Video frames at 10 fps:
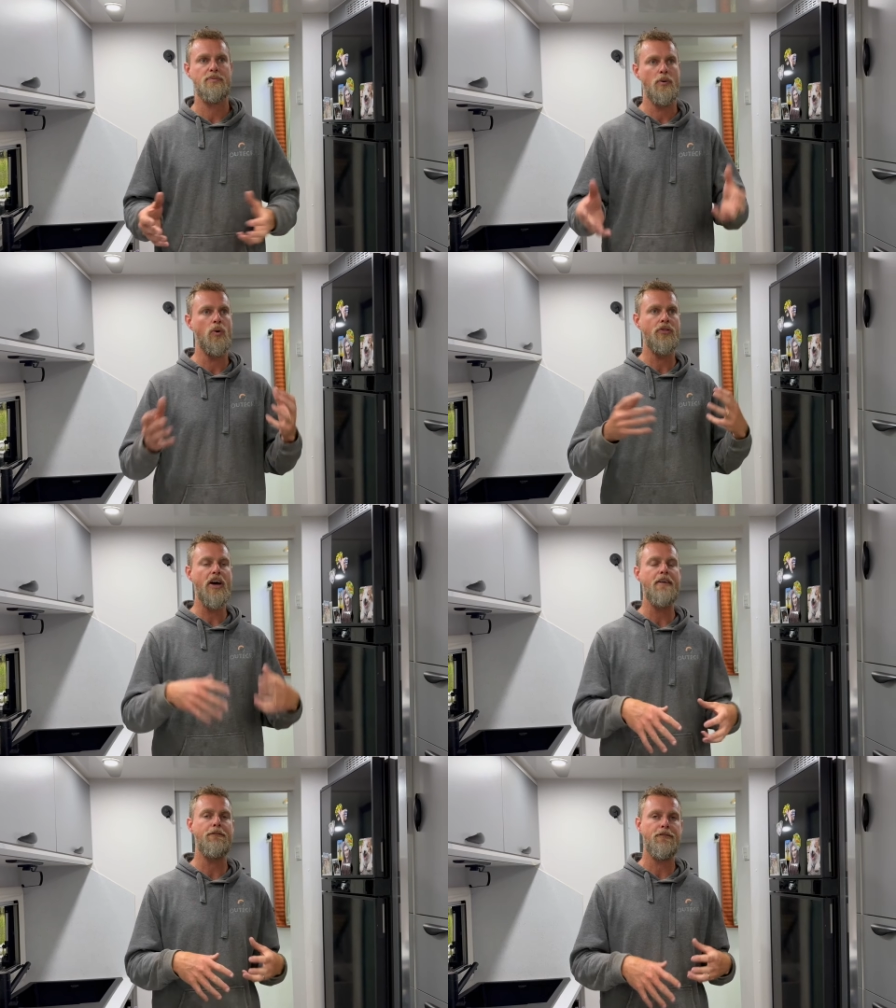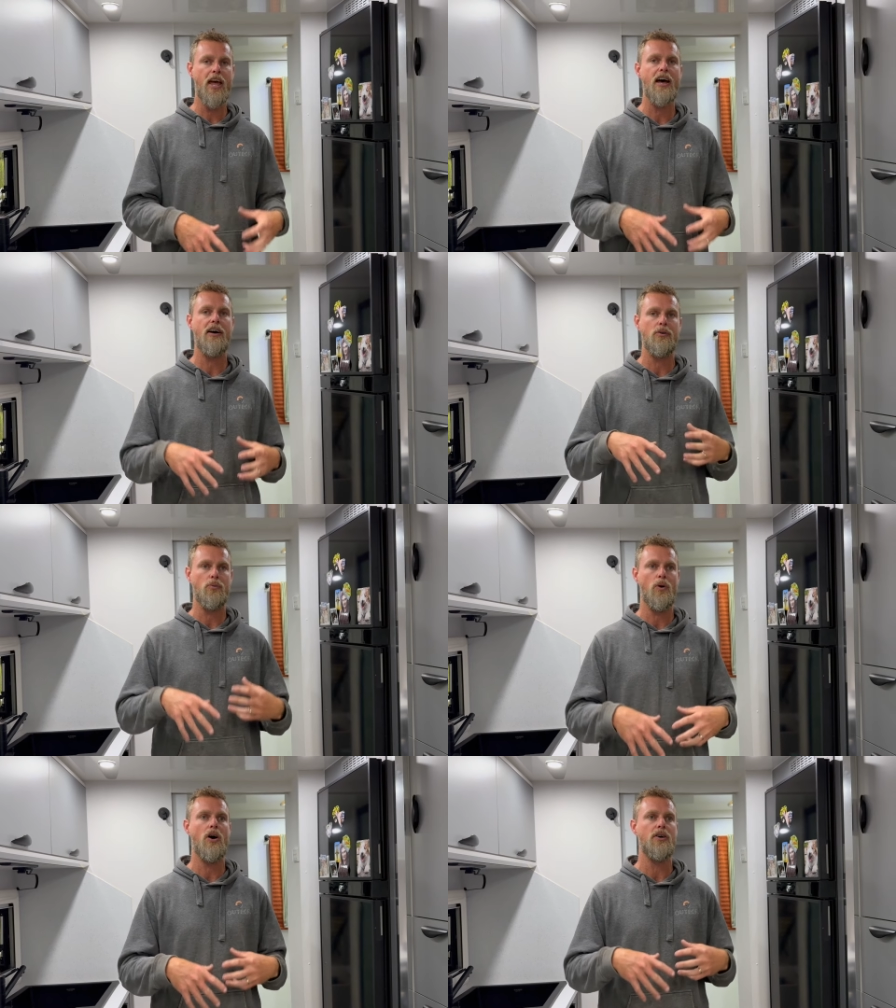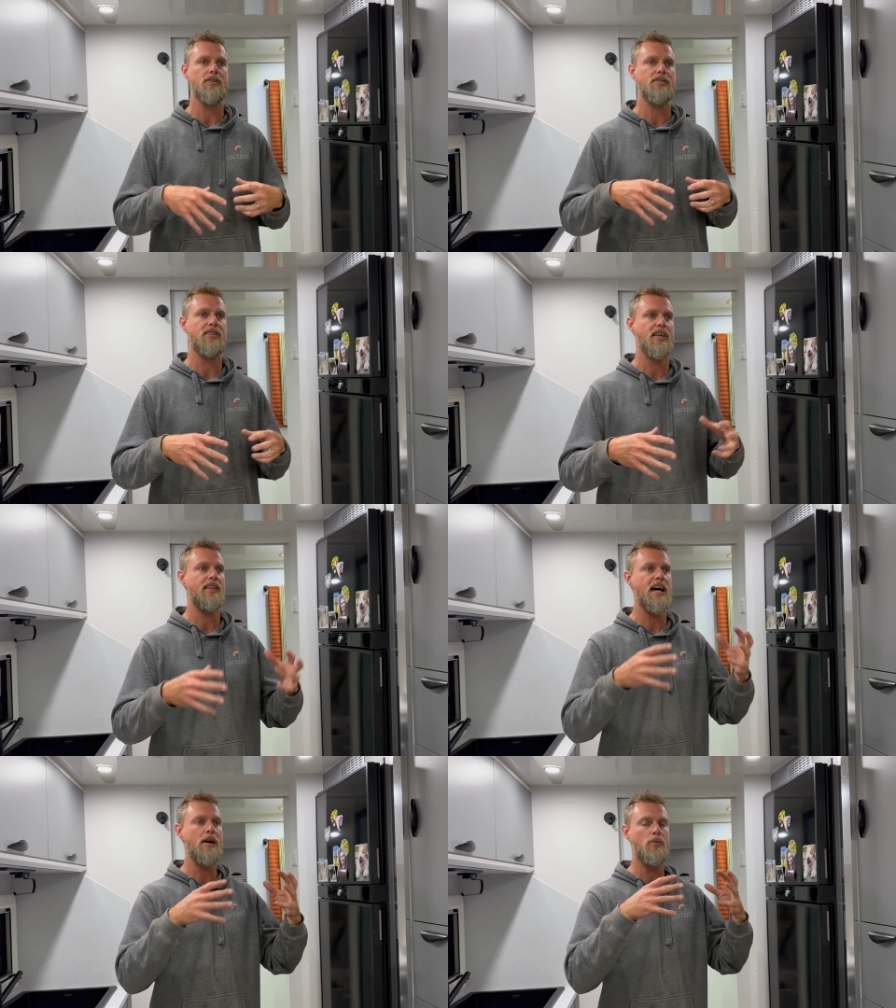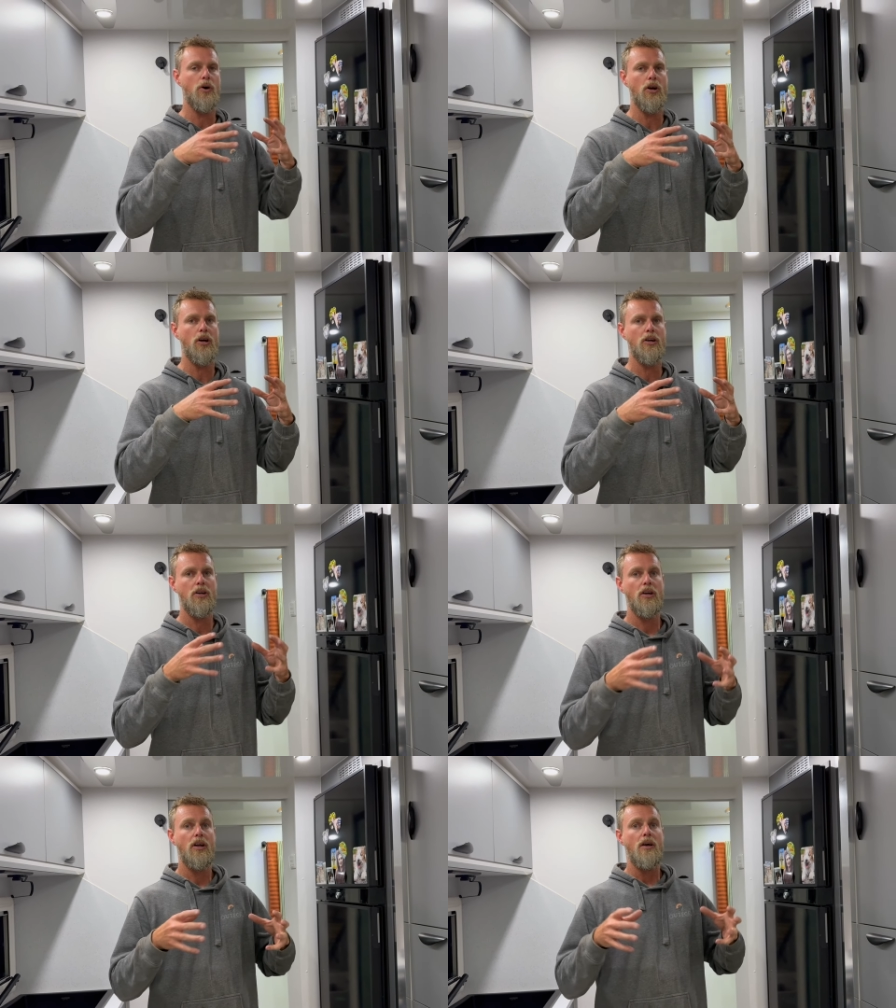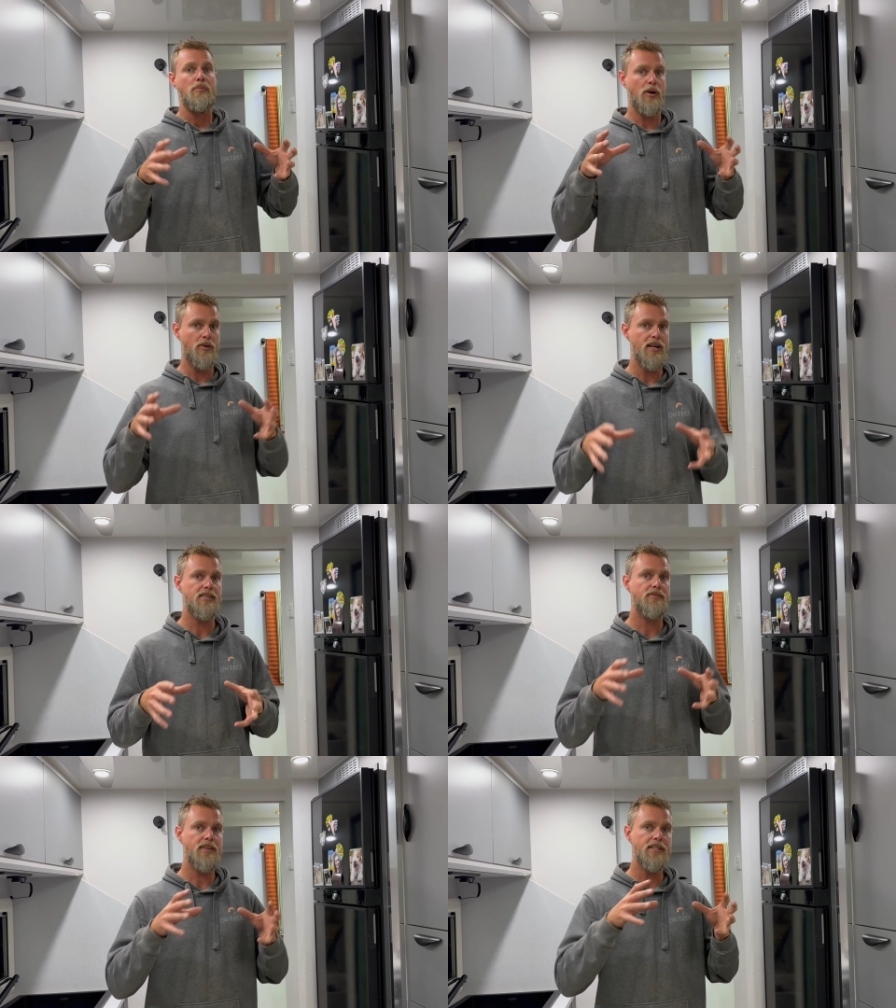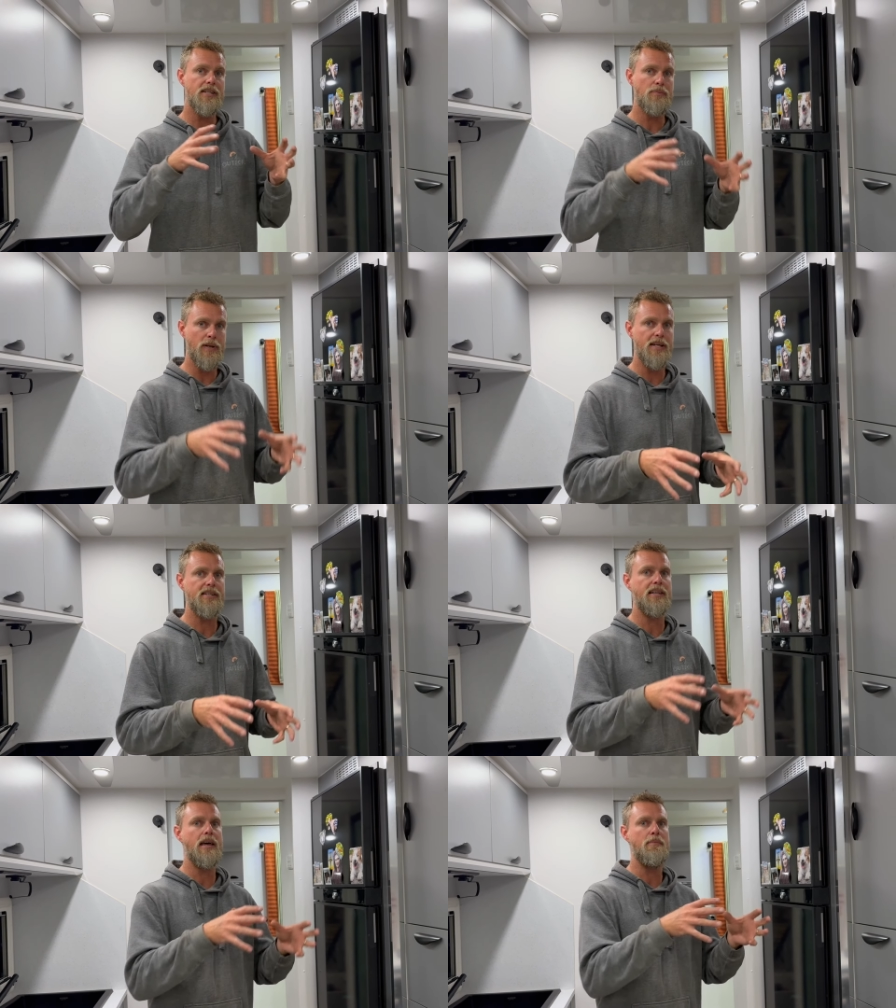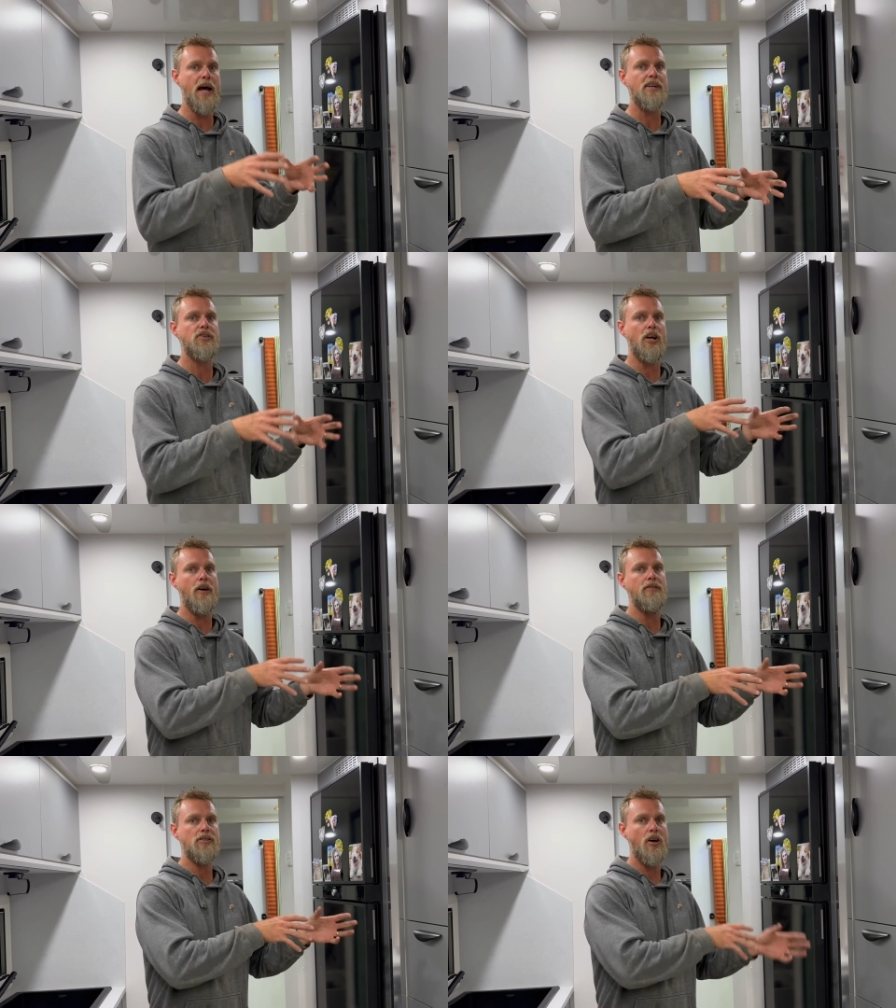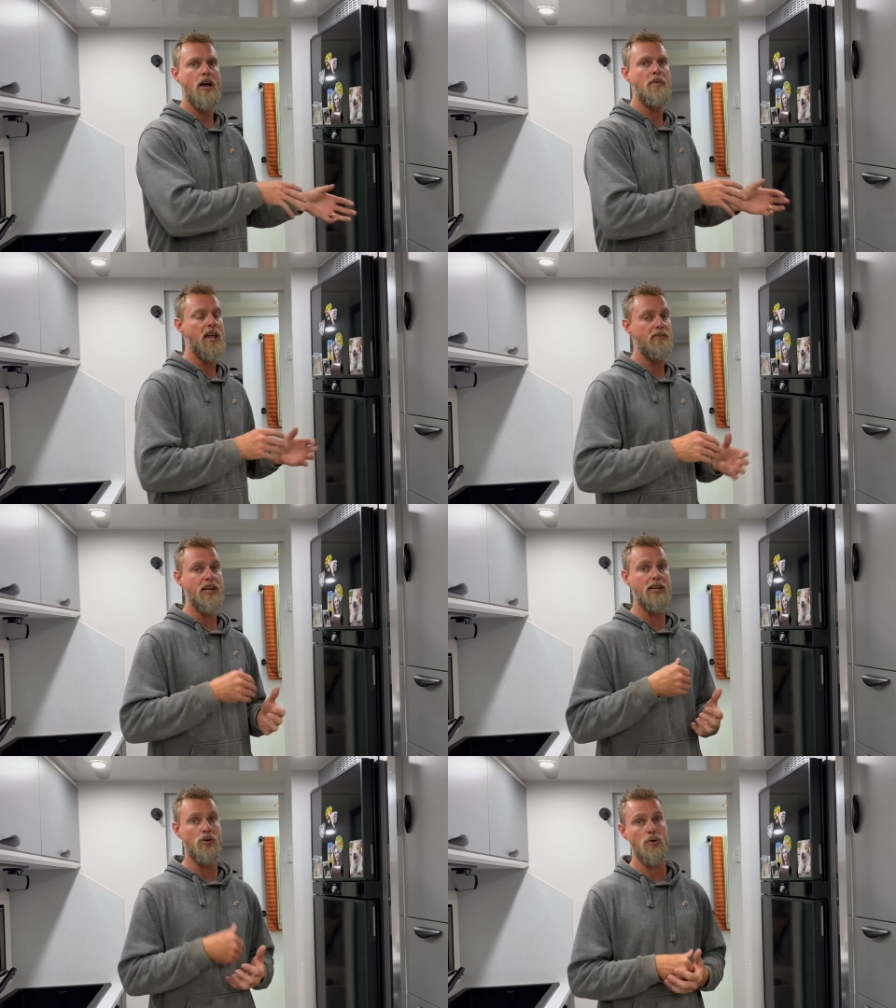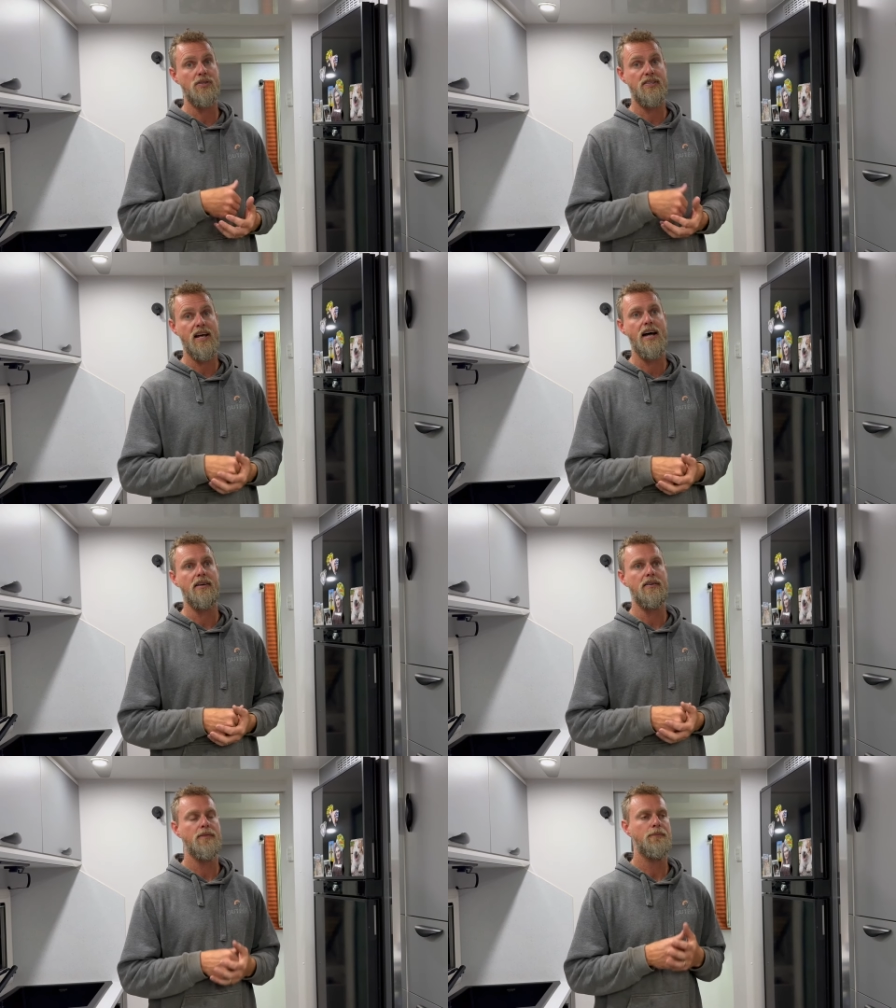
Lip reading: But what they found was that they were progressively depleting their battery over time, even in good sun.